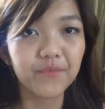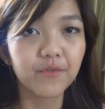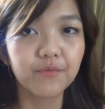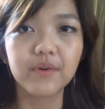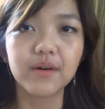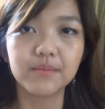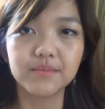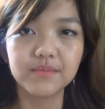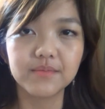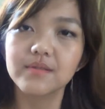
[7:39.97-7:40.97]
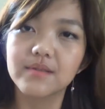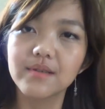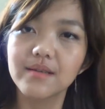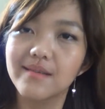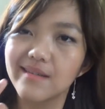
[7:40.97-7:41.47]
formed.
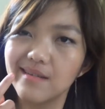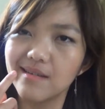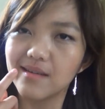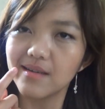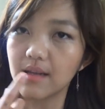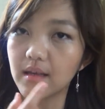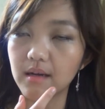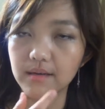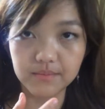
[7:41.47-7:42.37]
Yeah.